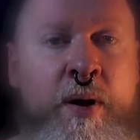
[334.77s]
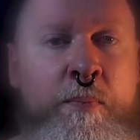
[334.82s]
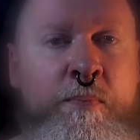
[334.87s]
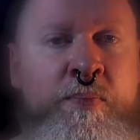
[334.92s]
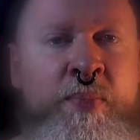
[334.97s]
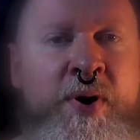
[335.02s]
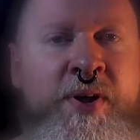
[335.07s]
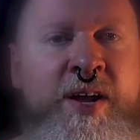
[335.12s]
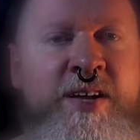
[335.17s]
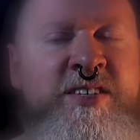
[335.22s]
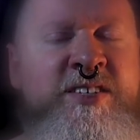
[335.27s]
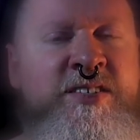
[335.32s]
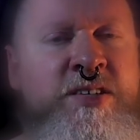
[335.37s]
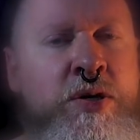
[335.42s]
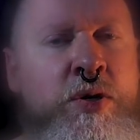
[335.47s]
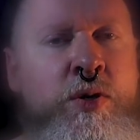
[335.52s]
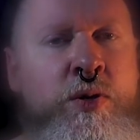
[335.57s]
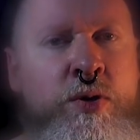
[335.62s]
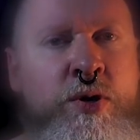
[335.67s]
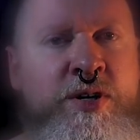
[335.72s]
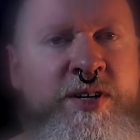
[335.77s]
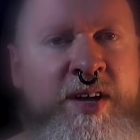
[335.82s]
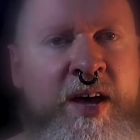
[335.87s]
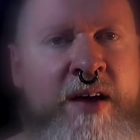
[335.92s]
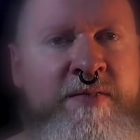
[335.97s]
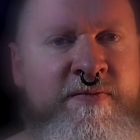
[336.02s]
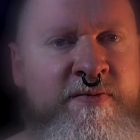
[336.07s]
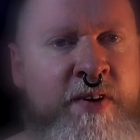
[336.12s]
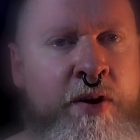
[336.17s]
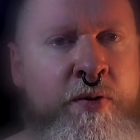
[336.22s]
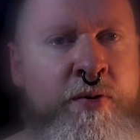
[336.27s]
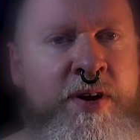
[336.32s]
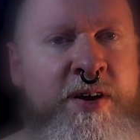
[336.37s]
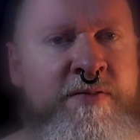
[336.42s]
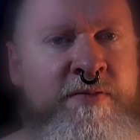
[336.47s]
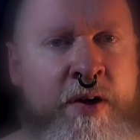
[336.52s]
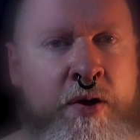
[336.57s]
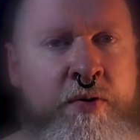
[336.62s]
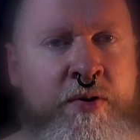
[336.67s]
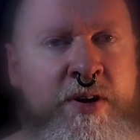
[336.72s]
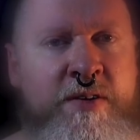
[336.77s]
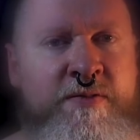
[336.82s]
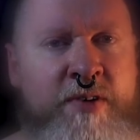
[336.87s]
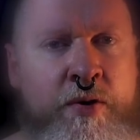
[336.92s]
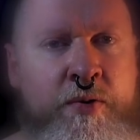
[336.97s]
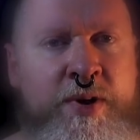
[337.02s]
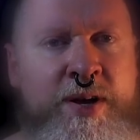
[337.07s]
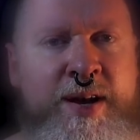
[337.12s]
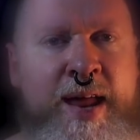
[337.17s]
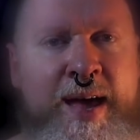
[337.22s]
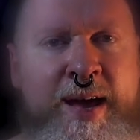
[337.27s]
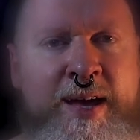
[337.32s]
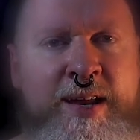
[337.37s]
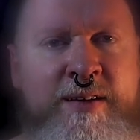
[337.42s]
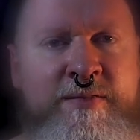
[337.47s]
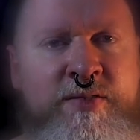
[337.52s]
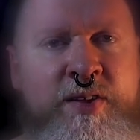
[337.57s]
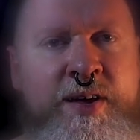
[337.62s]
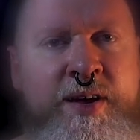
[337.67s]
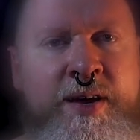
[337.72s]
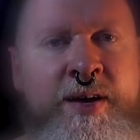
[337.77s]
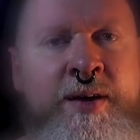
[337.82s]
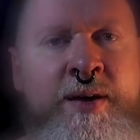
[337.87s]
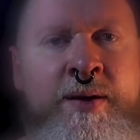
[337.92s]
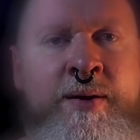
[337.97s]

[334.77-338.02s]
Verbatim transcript: but it's still looked at very, very, very negatively.